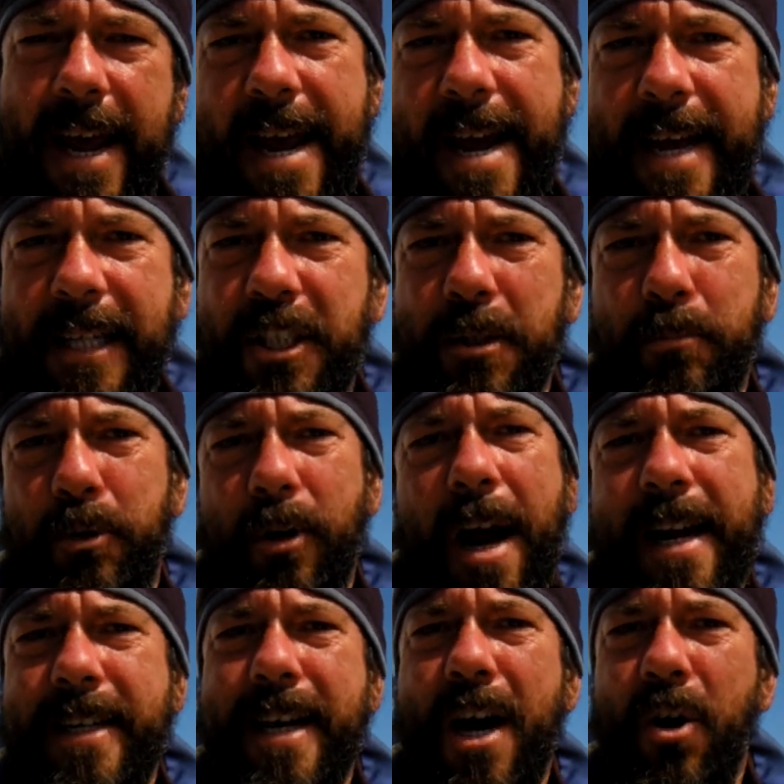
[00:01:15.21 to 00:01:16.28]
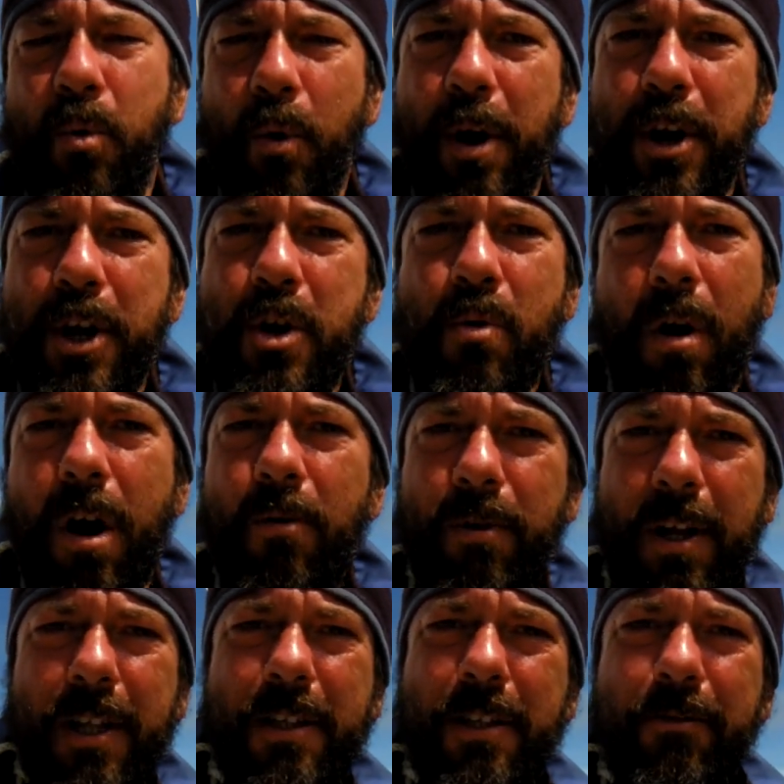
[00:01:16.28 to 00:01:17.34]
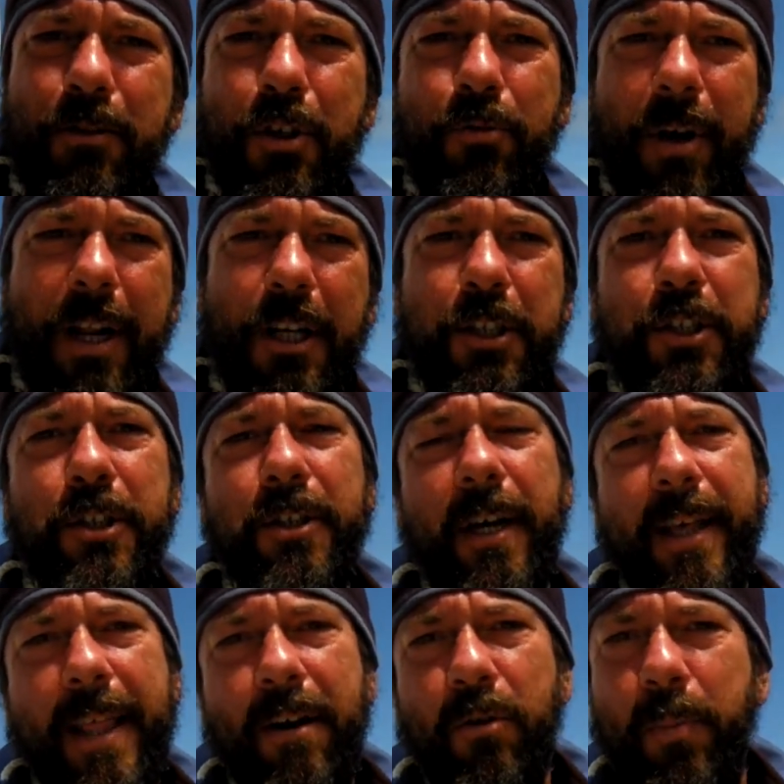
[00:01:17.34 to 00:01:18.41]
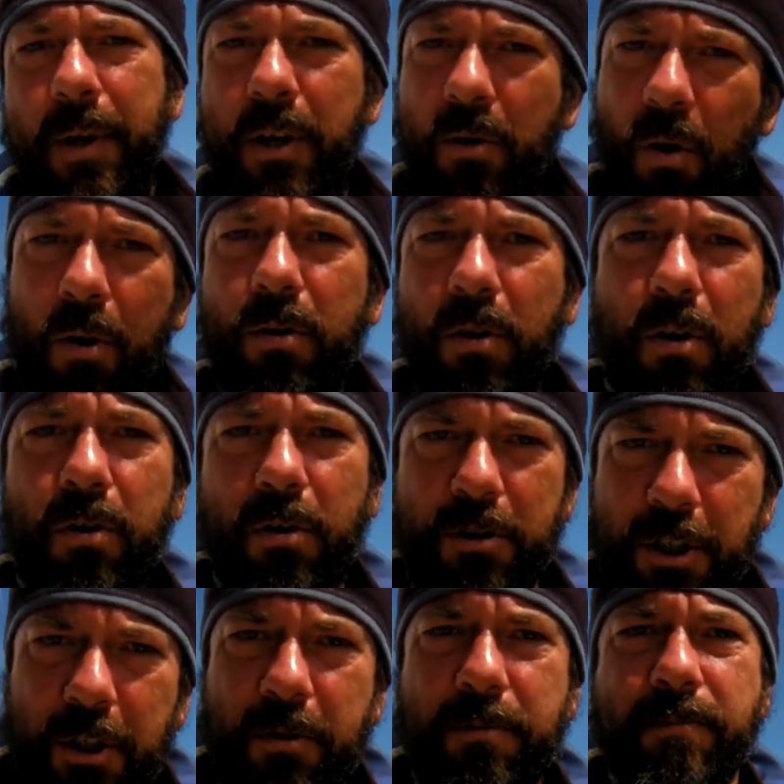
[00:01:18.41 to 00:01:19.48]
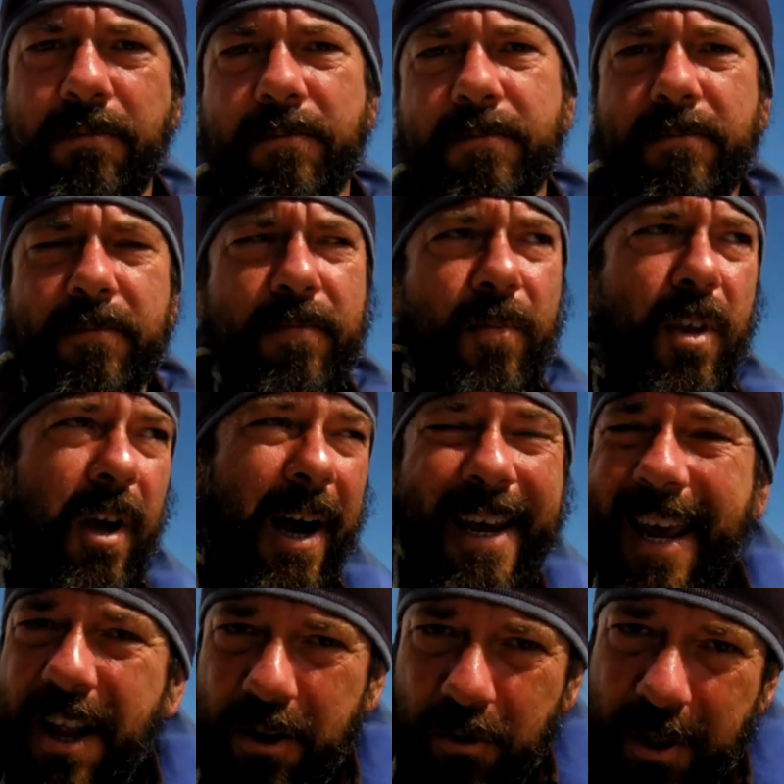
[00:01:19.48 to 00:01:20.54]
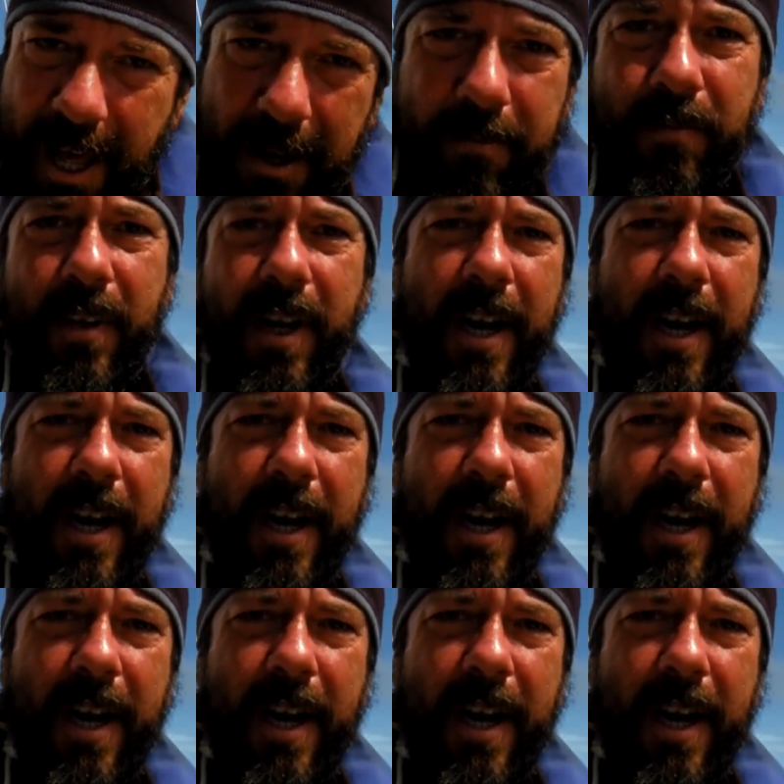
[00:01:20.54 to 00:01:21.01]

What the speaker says: and subtract out where you are relative to Greenwich, and that would be your local noon. I can't do that.